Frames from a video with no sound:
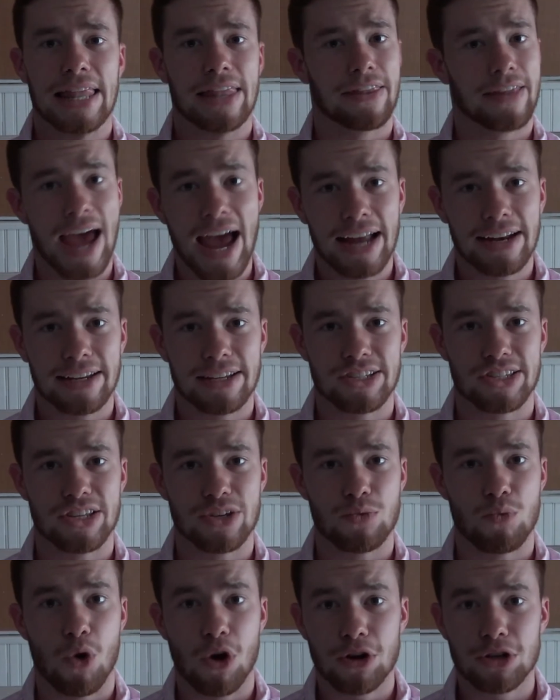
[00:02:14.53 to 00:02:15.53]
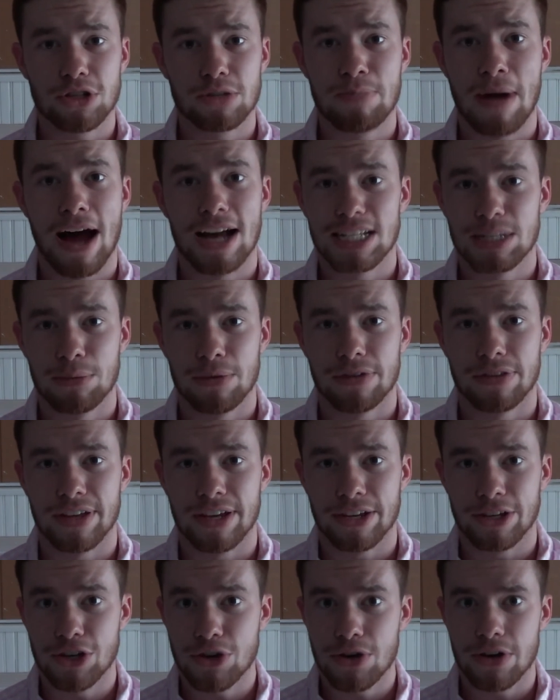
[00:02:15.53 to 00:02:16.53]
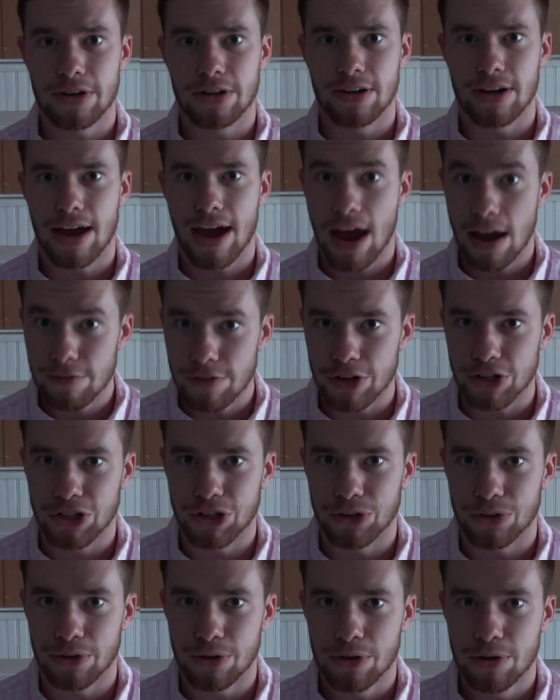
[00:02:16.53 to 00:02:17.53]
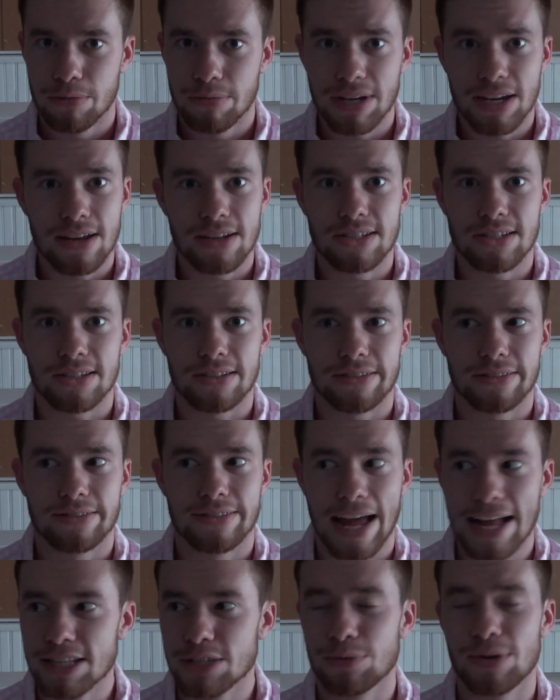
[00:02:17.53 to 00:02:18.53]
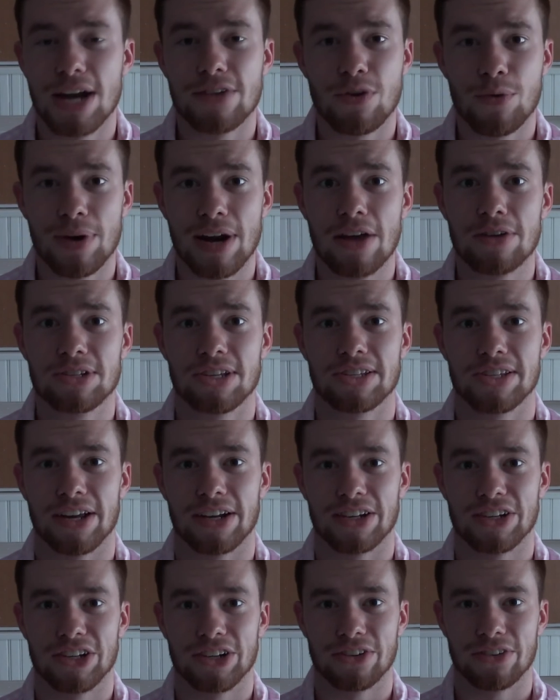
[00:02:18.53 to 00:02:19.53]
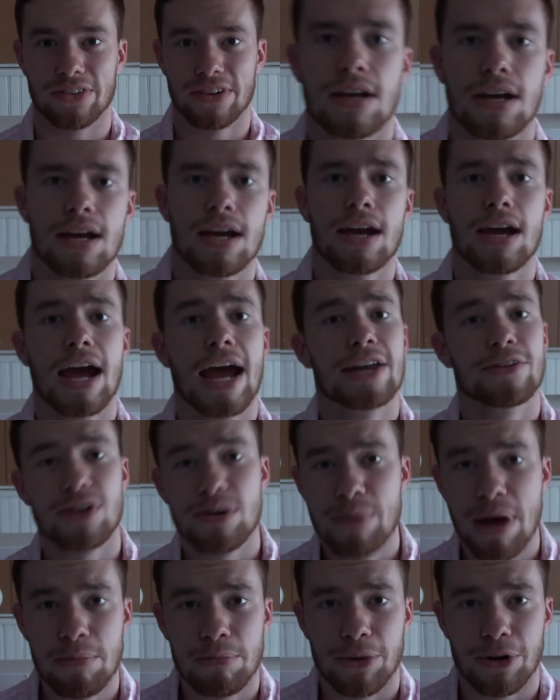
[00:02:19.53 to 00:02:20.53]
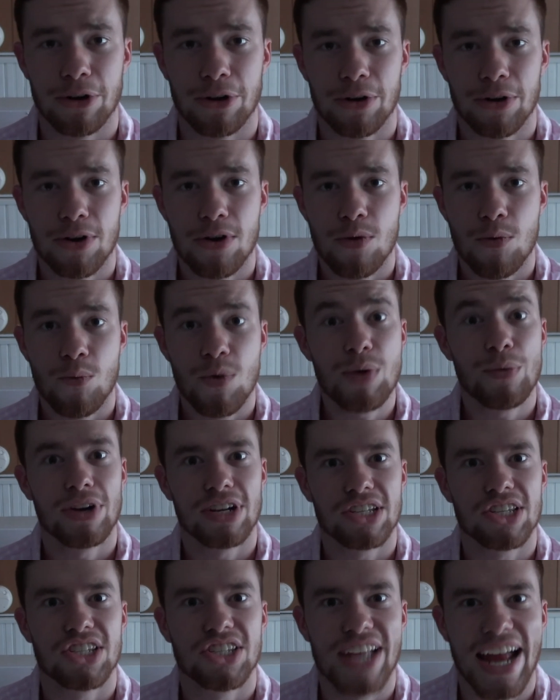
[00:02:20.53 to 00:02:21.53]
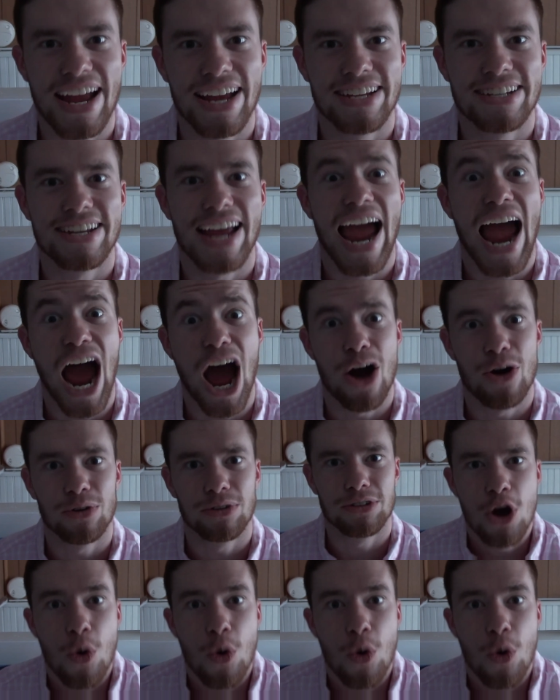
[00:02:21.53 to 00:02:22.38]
That is the worst possible thing you could ever do, because that's what everyone else is gonna do. And remember, we wanna stand out.